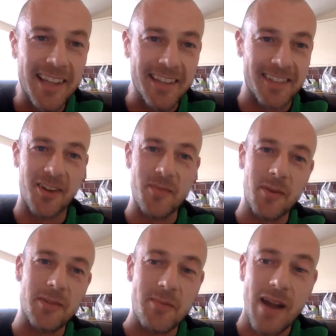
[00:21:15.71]
There's no
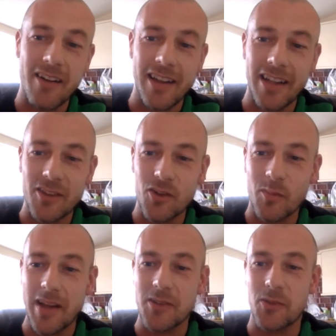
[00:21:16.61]
probably about it. It's your
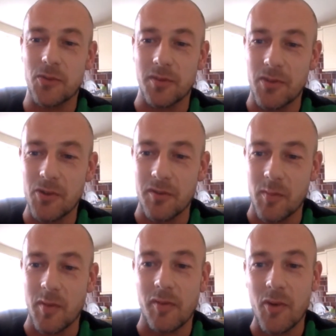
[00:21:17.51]
main source of fuel for
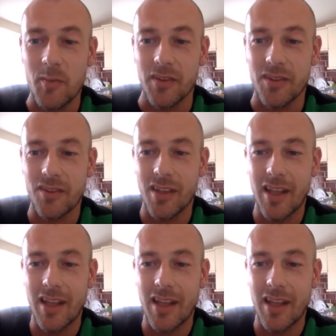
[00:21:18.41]
performance.